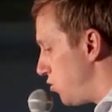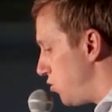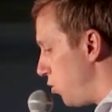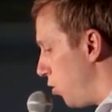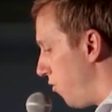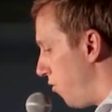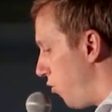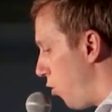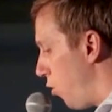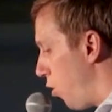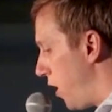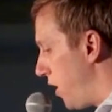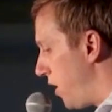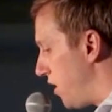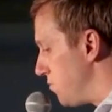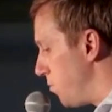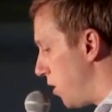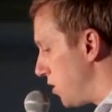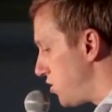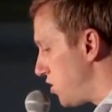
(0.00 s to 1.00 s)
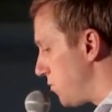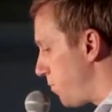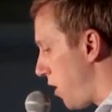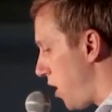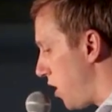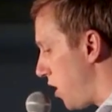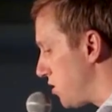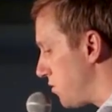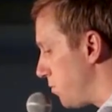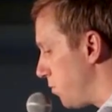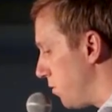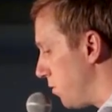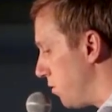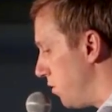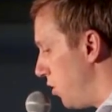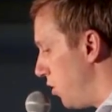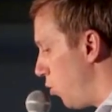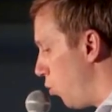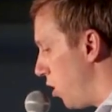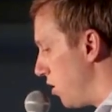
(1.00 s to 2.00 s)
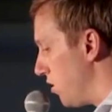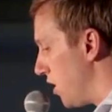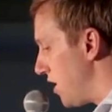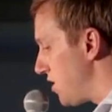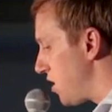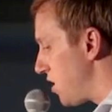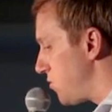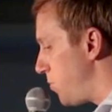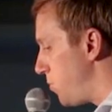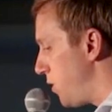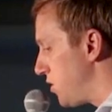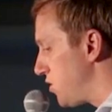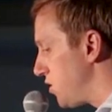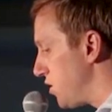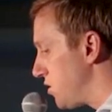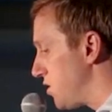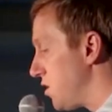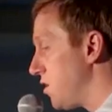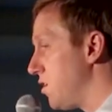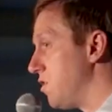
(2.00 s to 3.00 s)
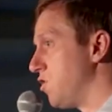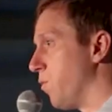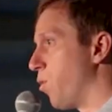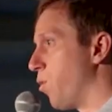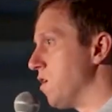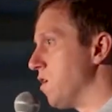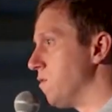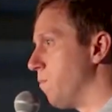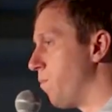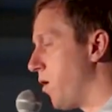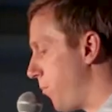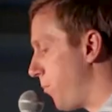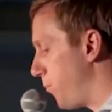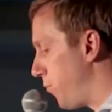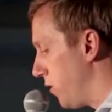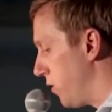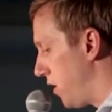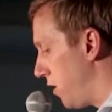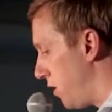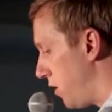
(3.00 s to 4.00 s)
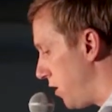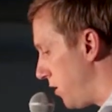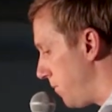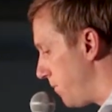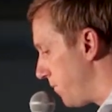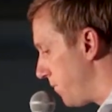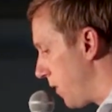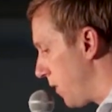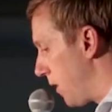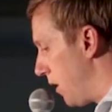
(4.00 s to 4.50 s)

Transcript: to avoid as much as possible one less auspicious to present popularity.